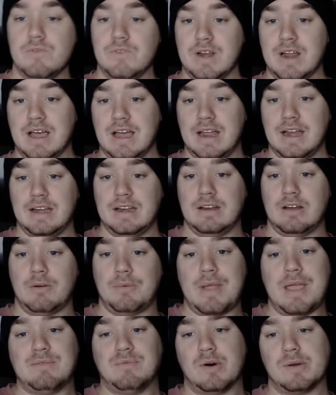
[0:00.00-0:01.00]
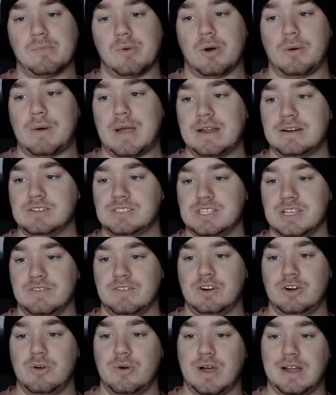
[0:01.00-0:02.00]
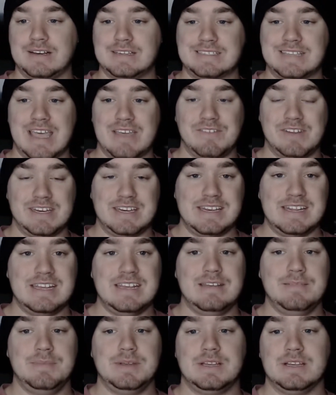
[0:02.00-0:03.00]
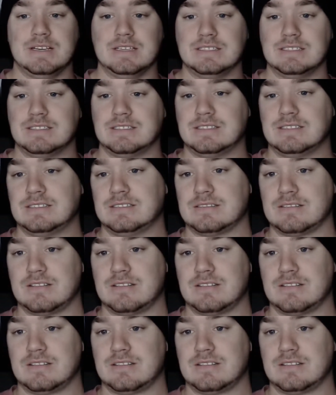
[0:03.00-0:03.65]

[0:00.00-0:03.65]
on, we have one more wide receiver who I just gave a D because